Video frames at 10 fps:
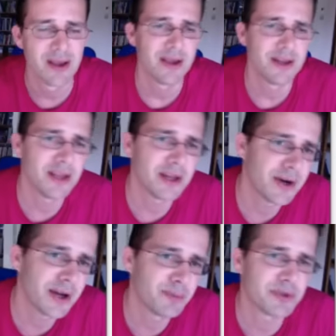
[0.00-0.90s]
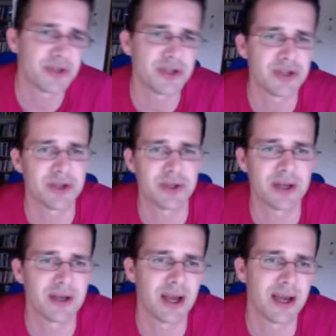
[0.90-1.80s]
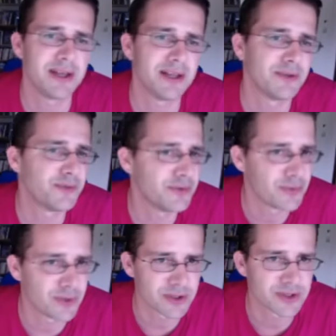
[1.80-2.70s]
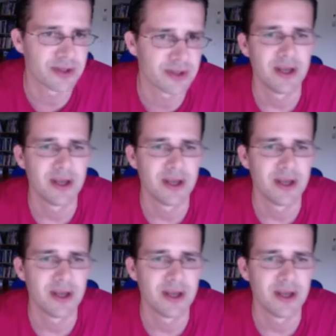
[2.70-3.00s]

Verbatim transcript: In the other position, uh, I did the reversed.